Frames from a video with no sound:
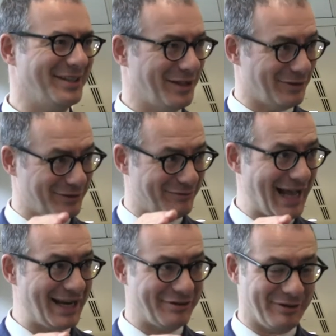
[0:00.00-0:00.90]
of the
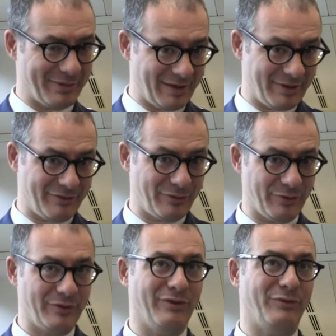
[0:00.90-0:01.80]
value, and maybe
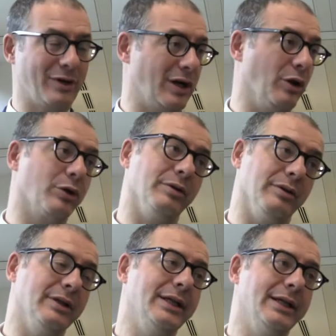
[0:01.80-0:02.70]
if you're a local